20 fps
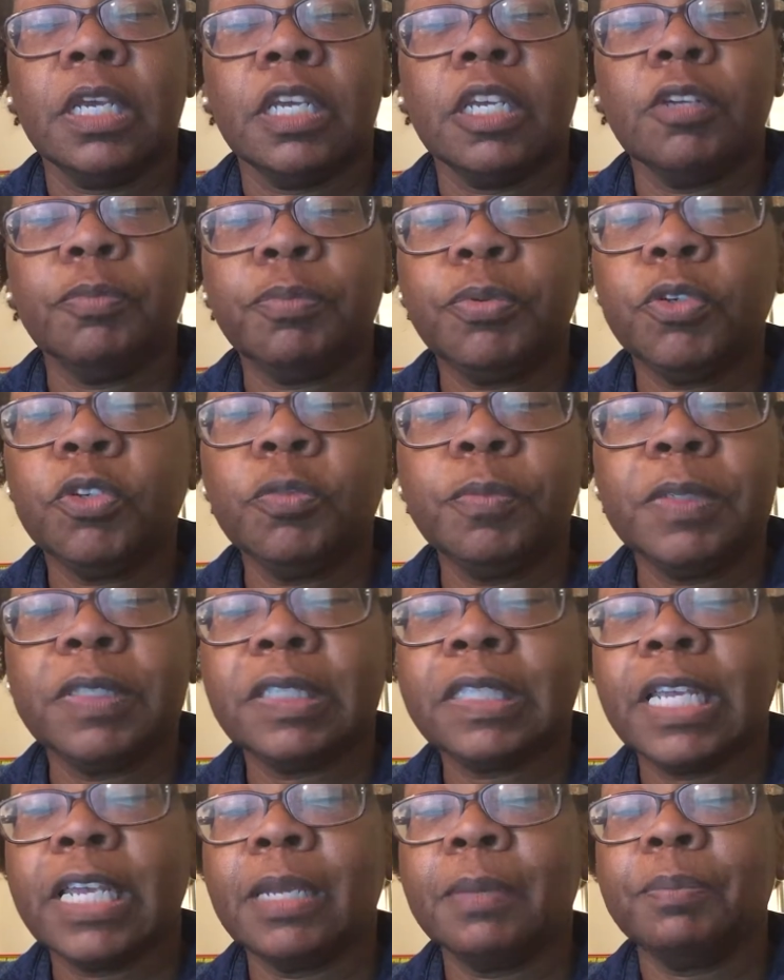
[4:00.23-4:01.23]

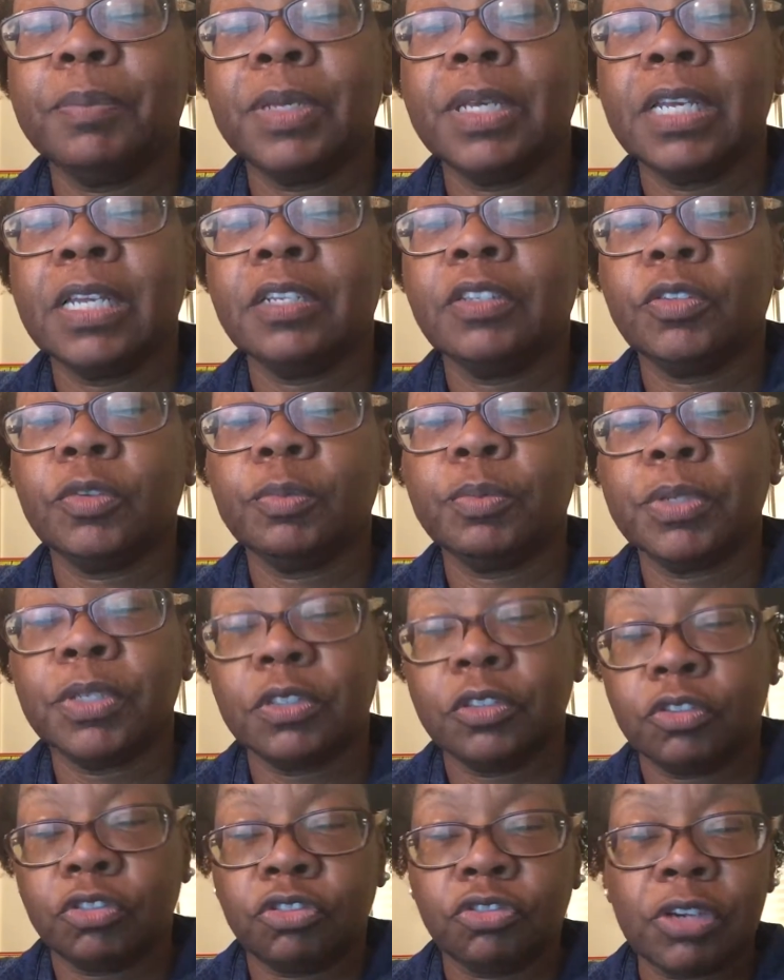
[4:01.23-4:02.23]
Improvements can be to
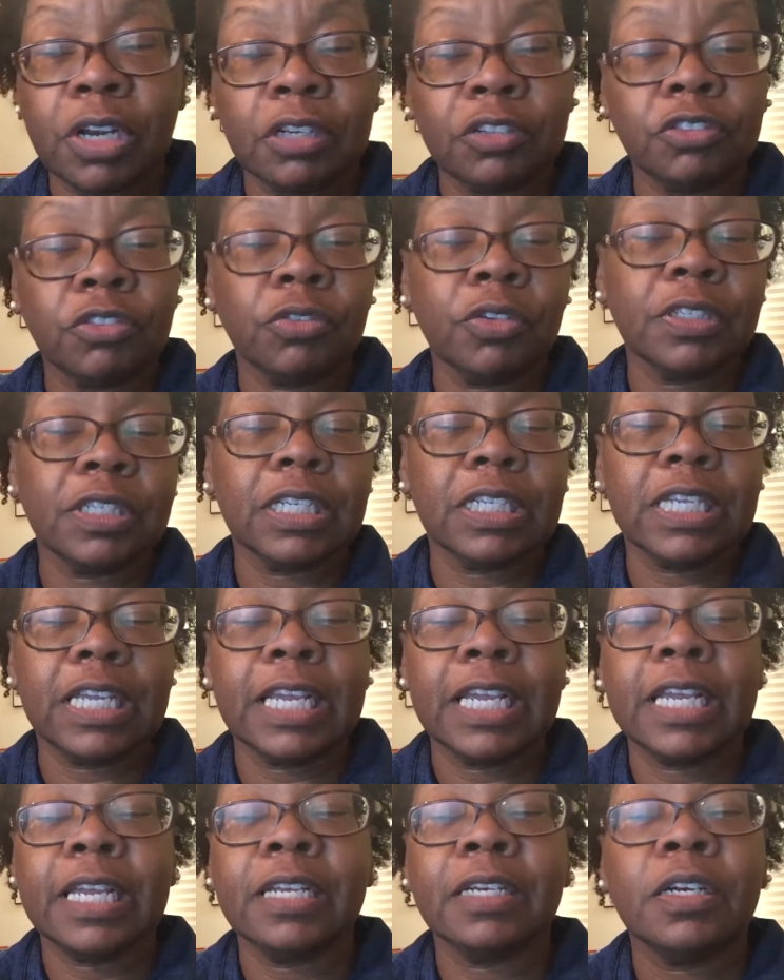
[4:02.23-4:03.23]
build a structure on the
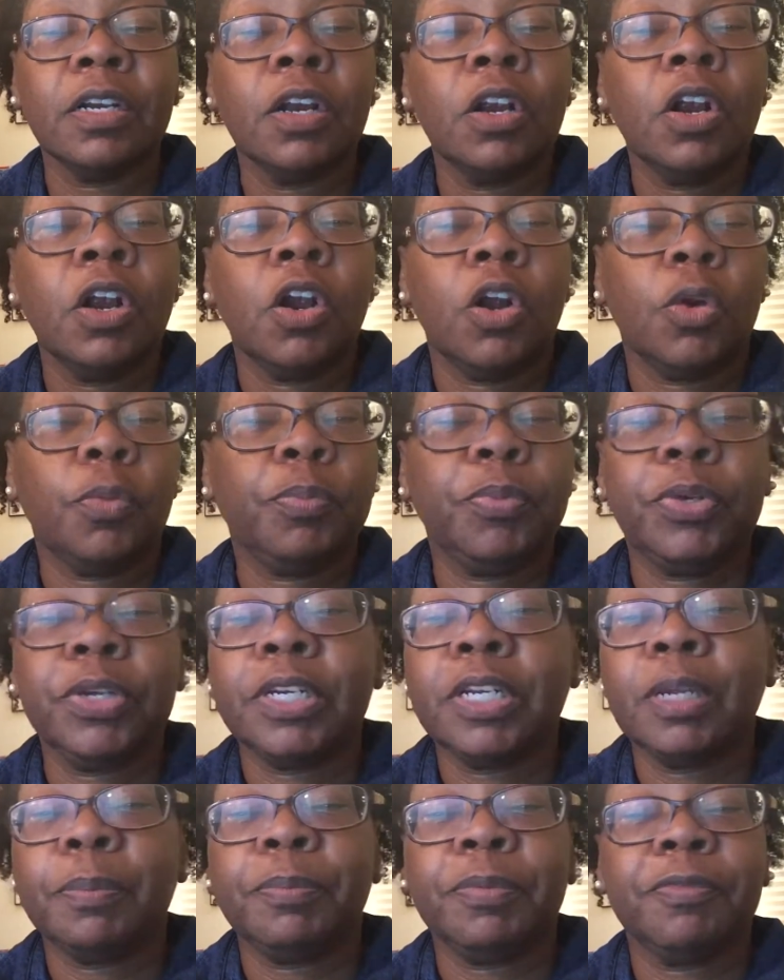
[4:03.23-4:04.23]
land or
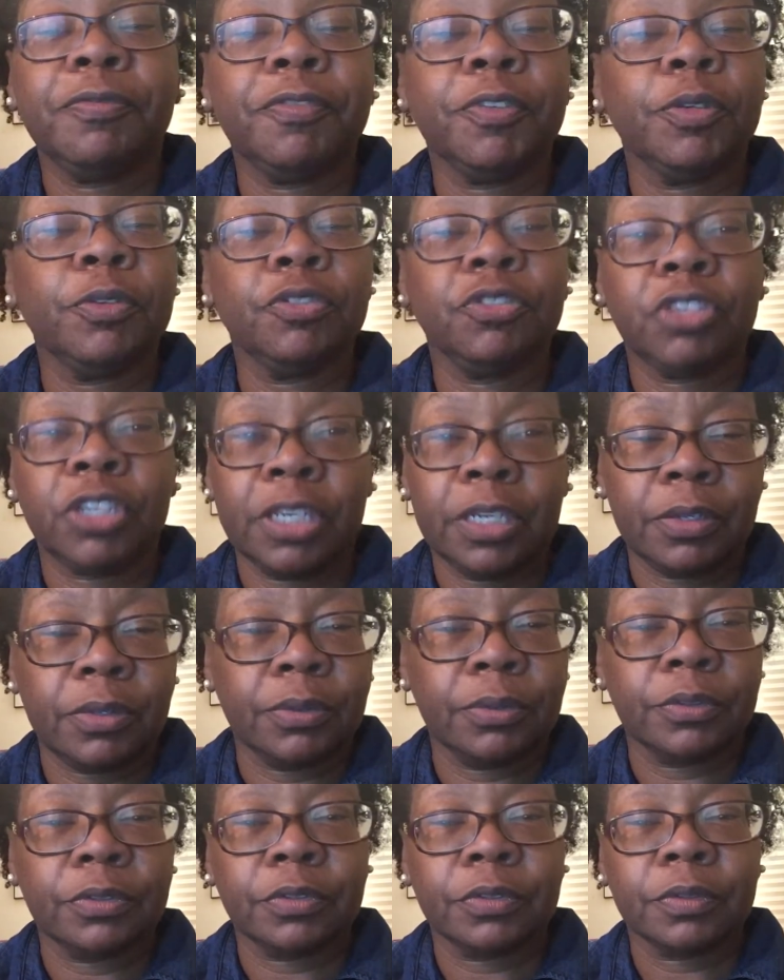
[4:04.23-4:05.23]
put up a few
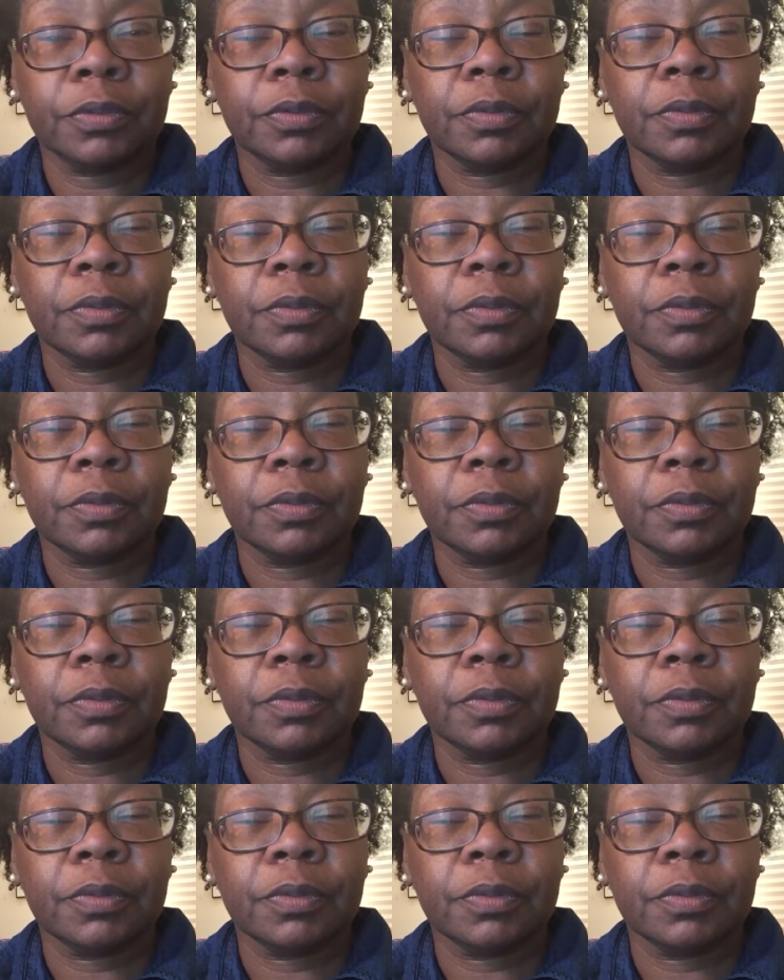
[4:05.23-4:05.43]
shingles.